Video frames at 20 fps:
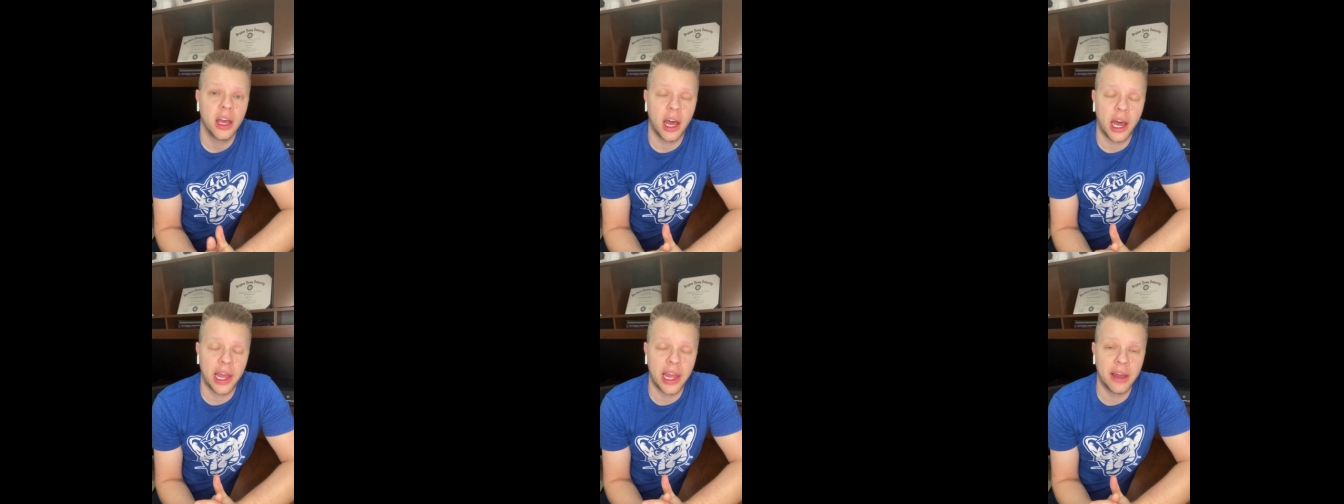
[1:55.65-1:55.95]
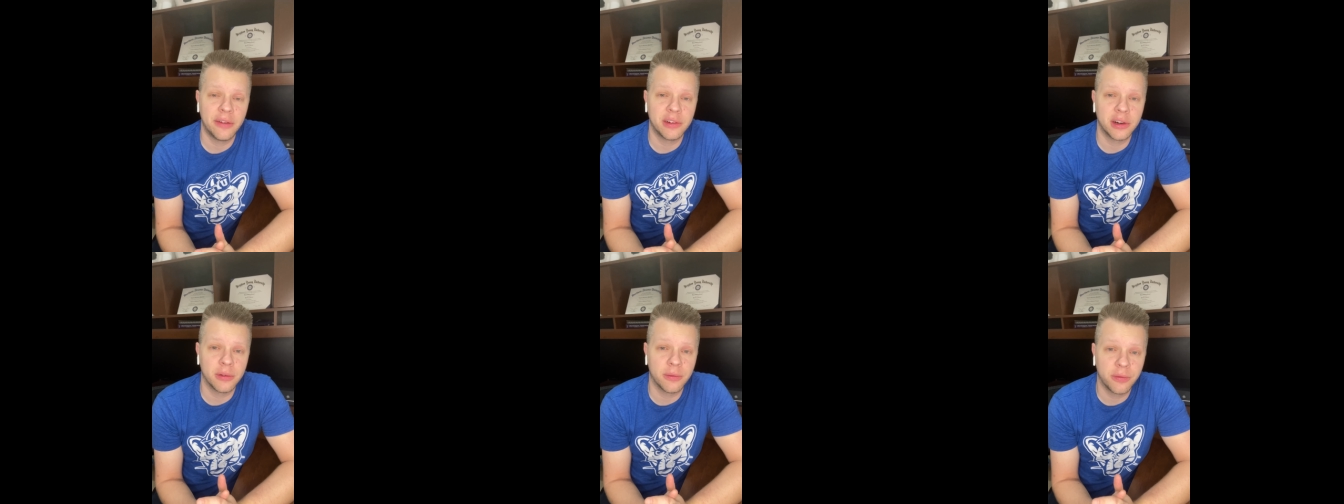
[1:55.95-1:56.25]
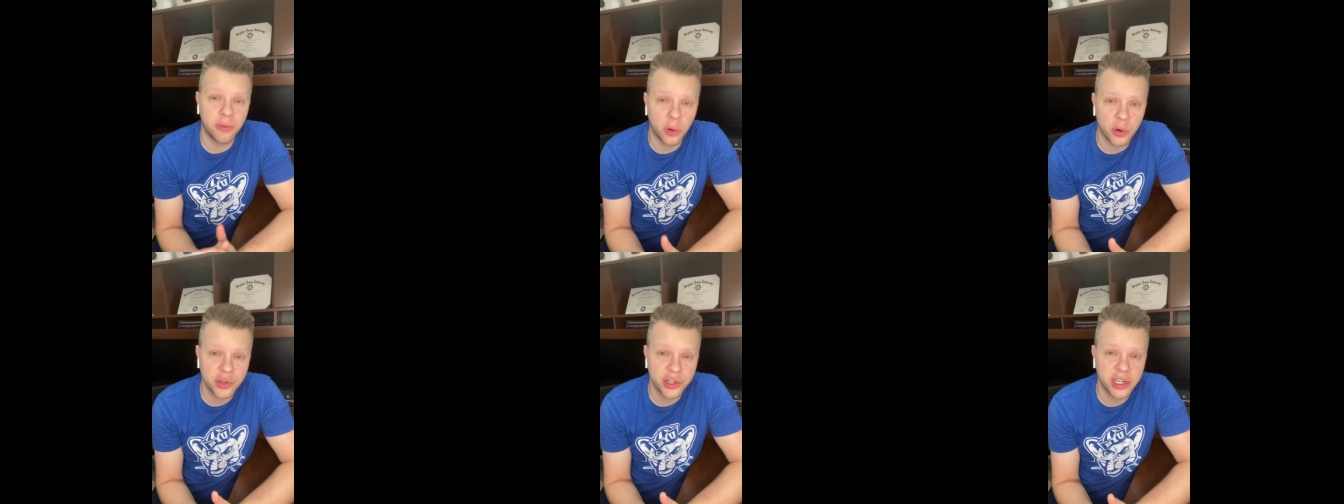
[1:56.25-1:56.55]
I have an
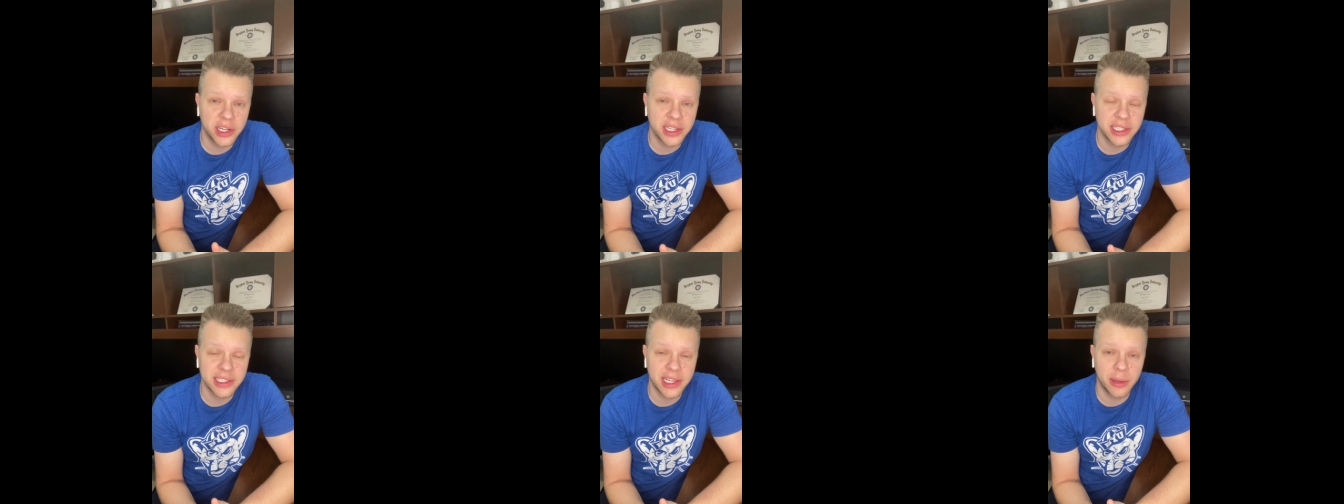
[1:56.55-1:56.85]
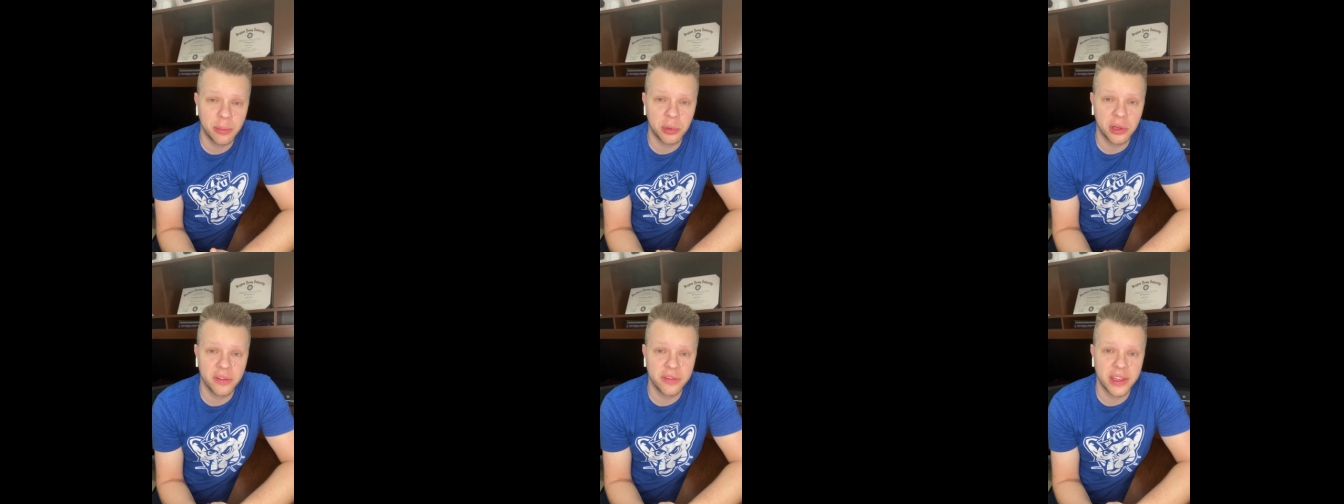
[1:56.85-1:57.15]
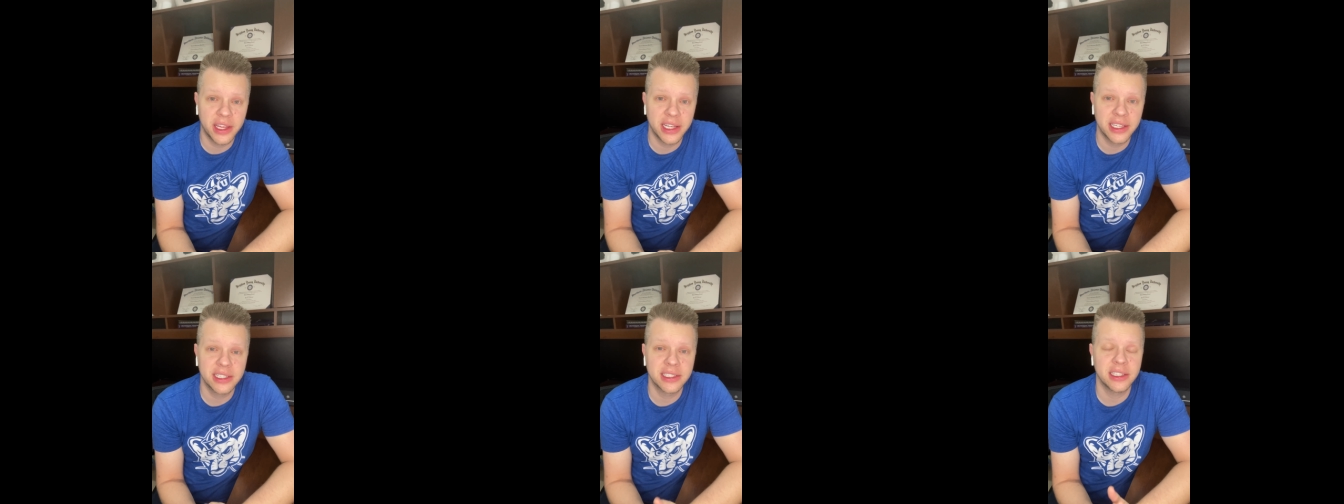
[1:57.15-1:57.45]
unfortunate example of
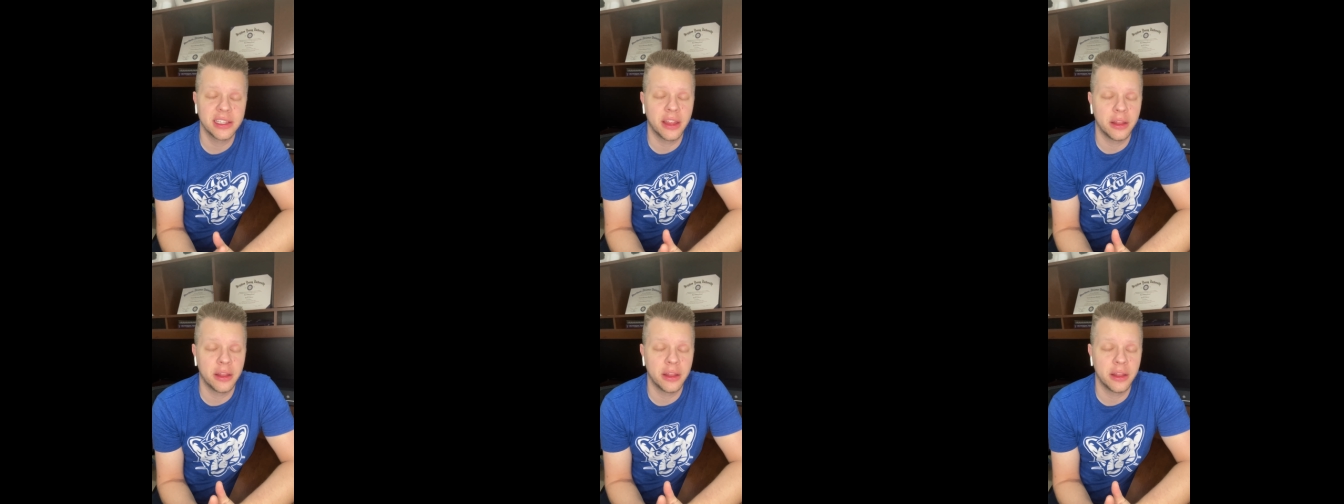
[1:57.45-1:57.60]
this.